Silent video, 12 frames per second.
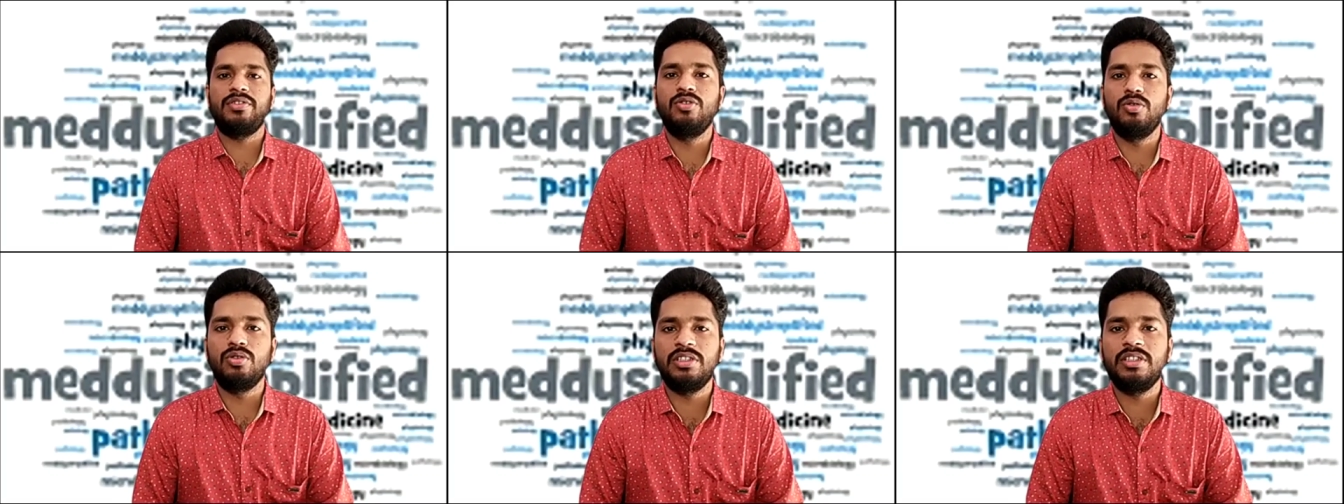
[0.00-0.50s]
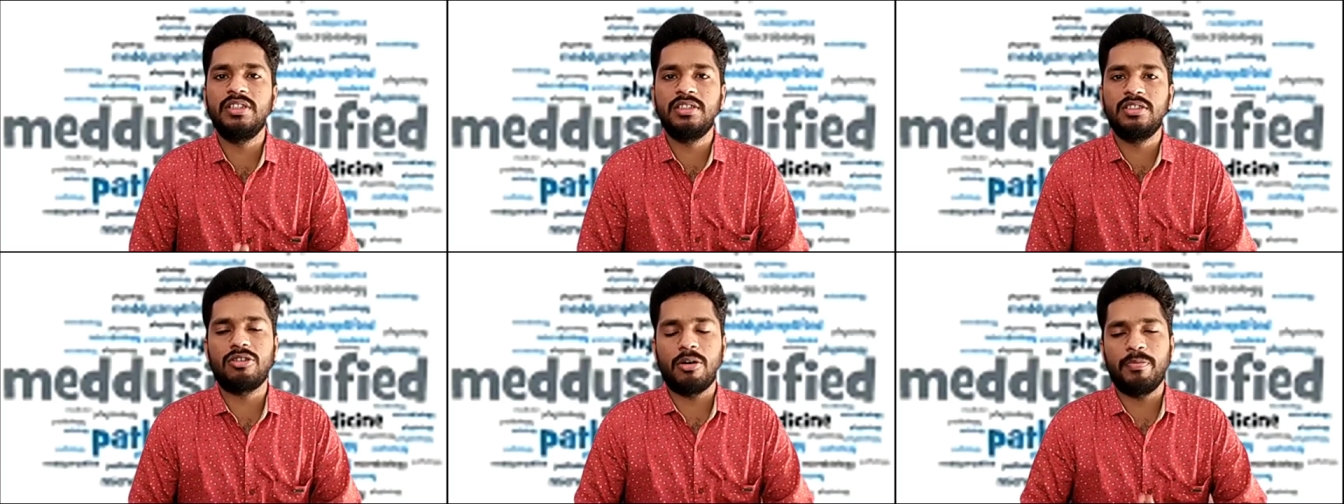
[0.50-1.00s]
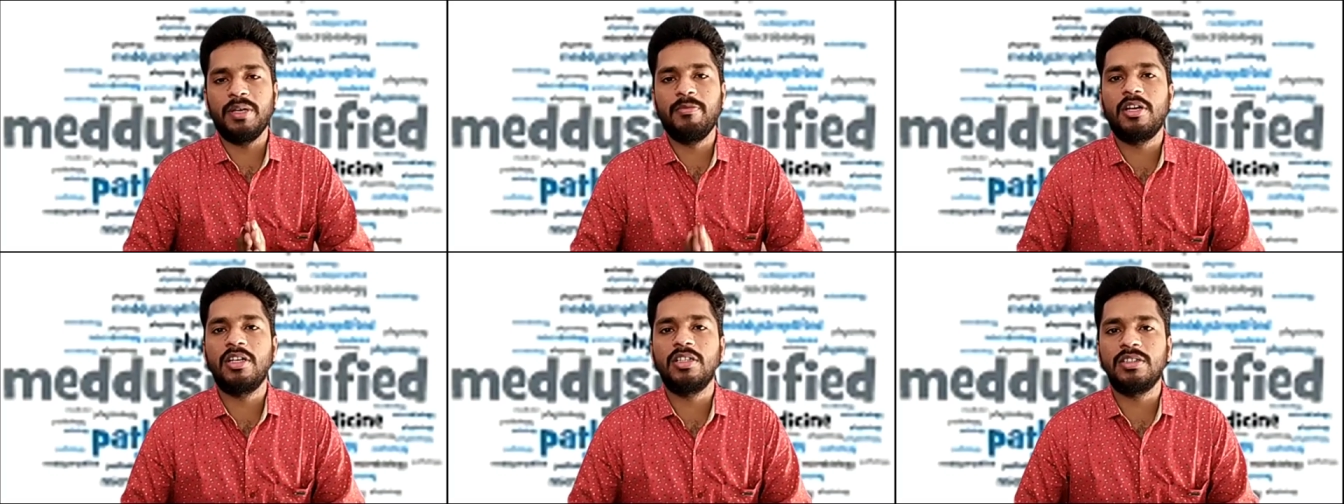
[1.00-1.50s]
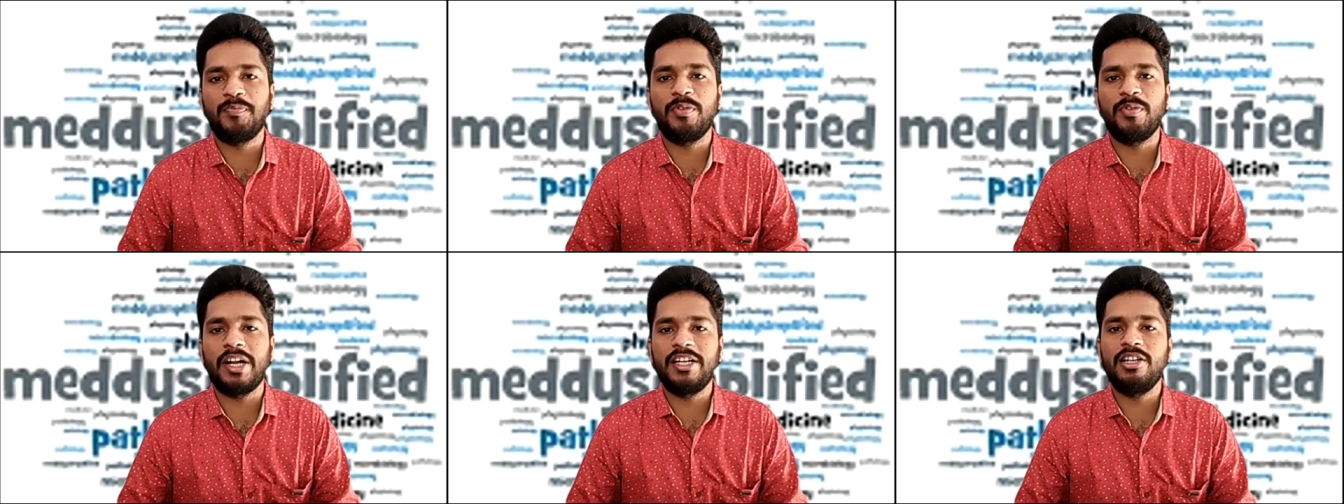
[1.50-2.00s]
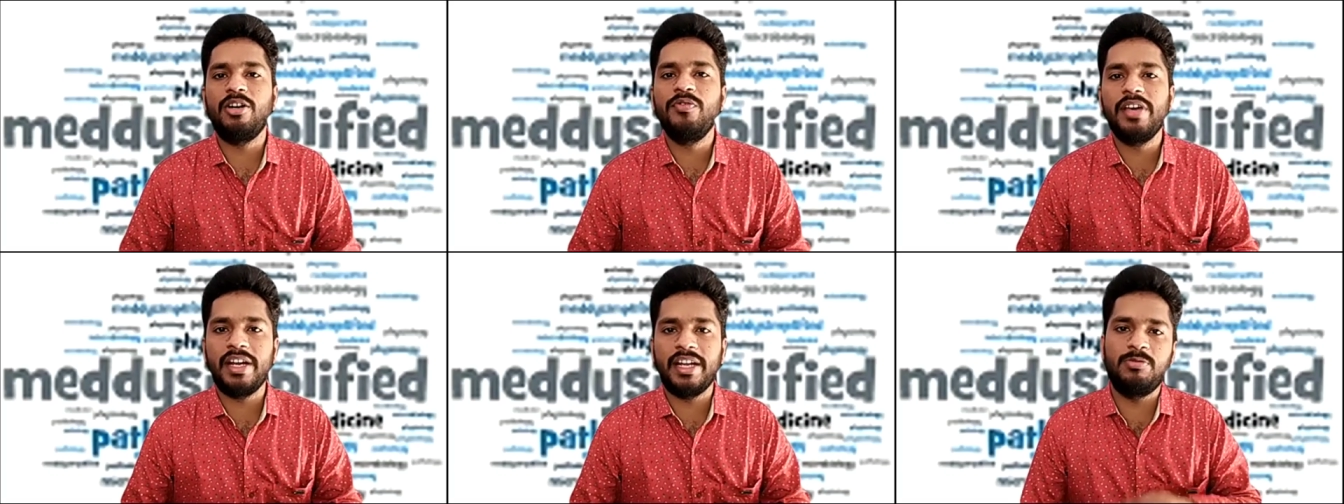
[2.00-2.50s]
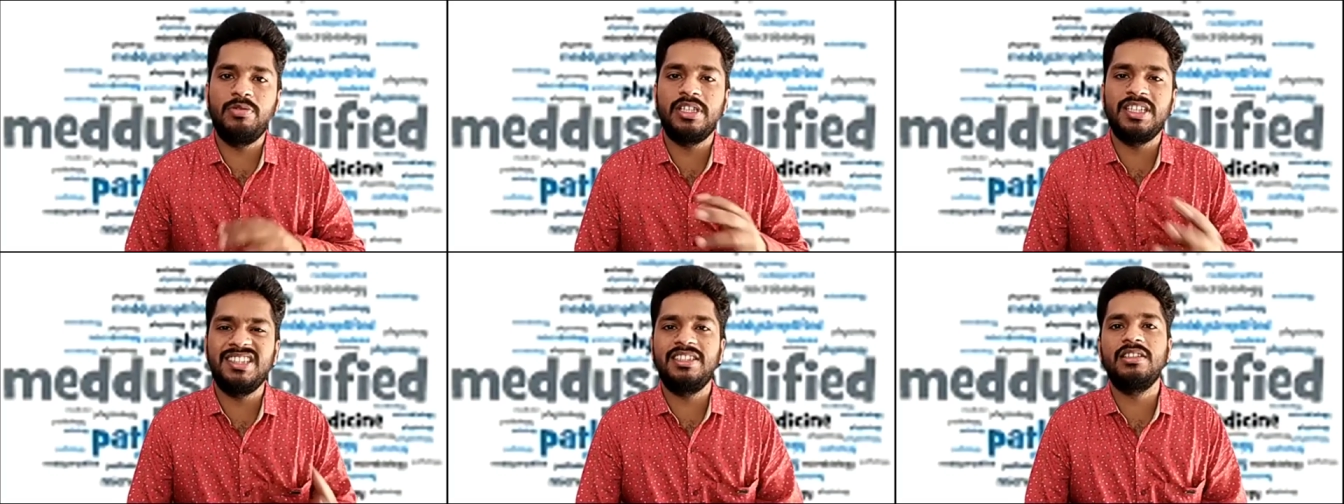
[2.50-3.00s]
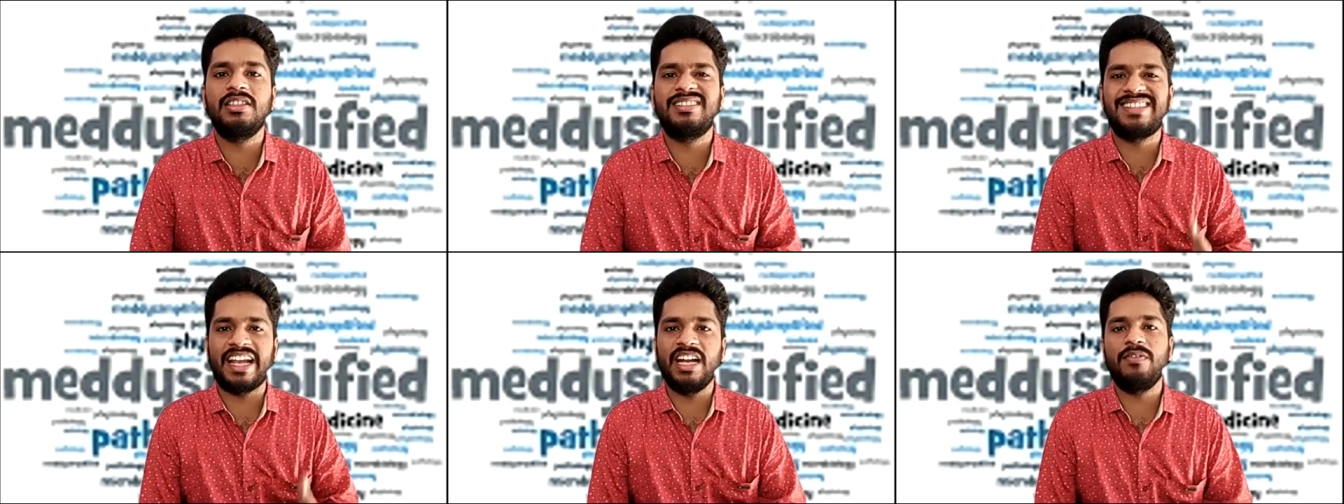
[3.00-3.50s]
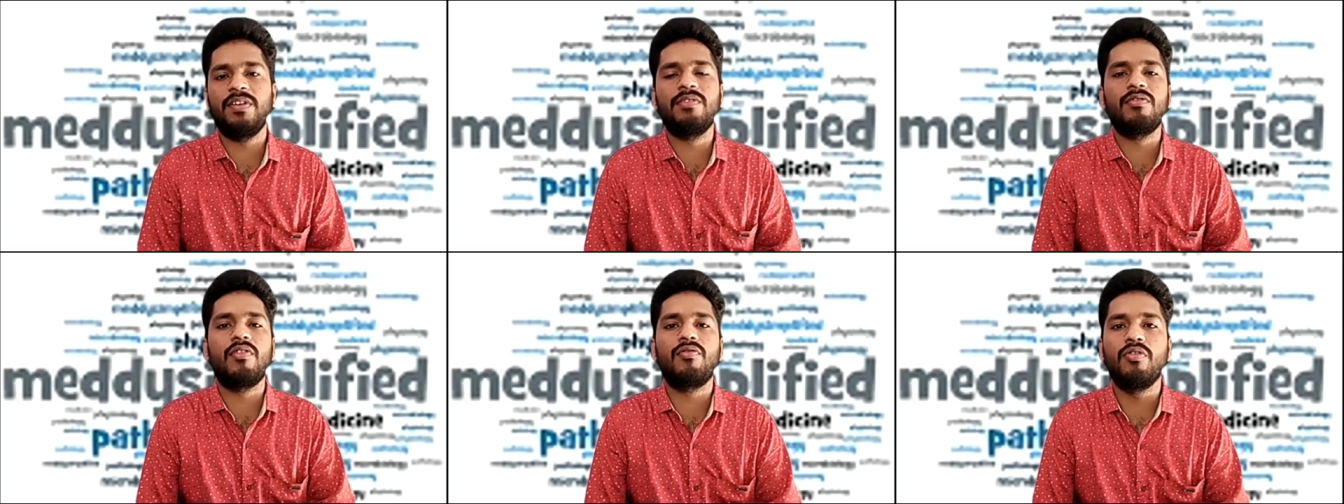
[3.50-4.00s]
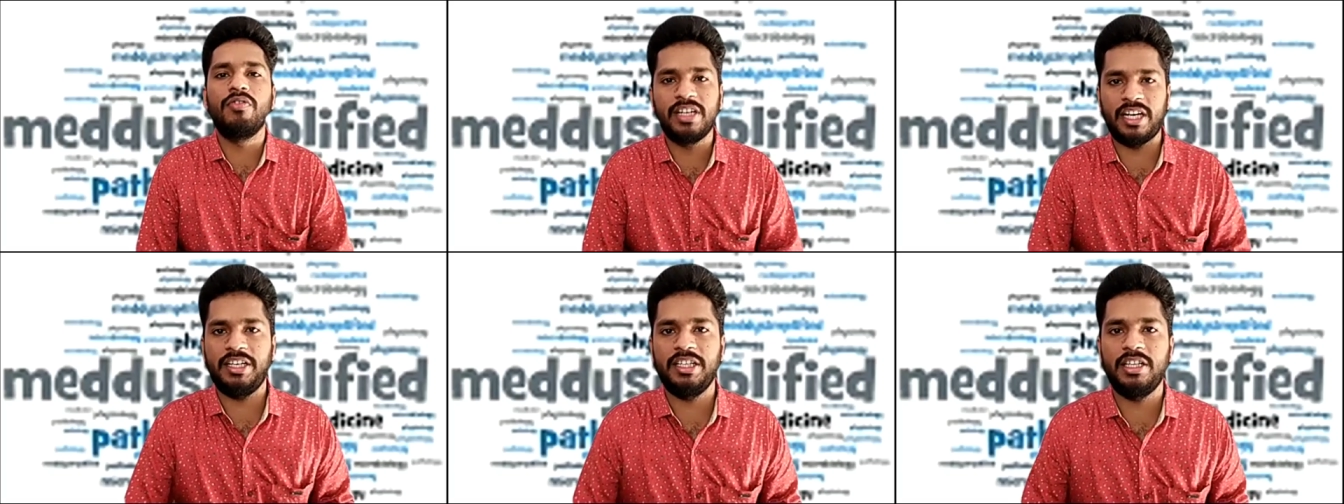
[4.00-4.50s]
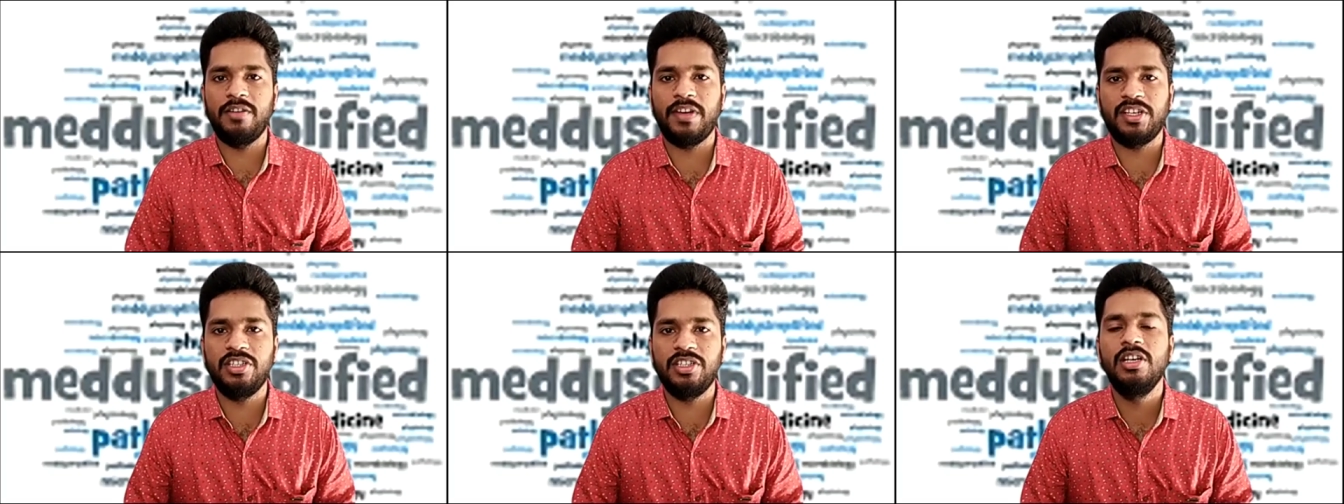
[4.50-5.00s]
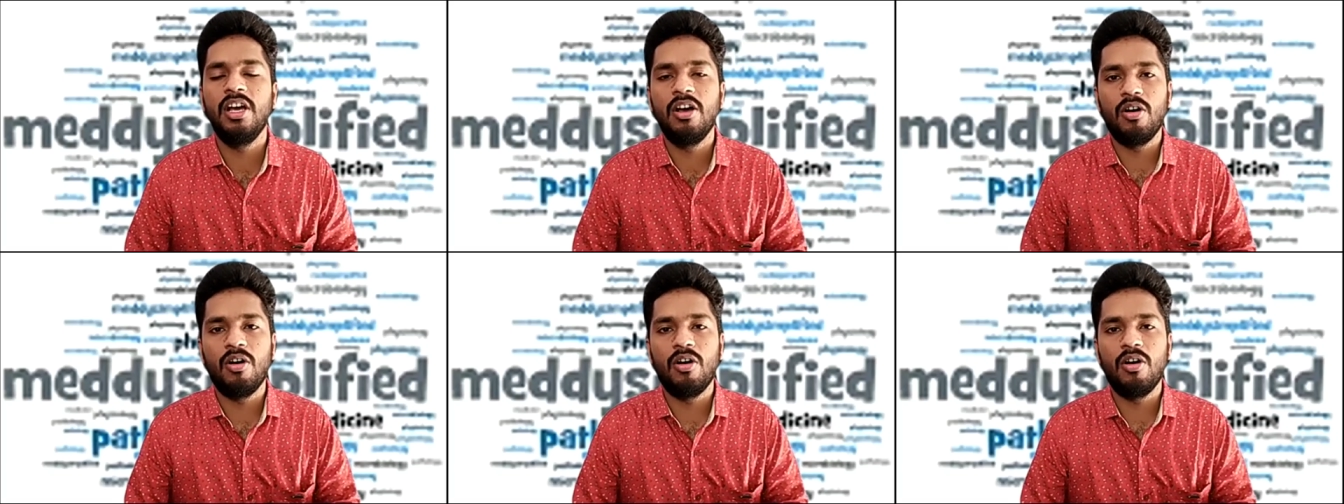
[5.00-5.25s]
chosen this topic because right now we are experiencing the second wave of COVID-19 infection.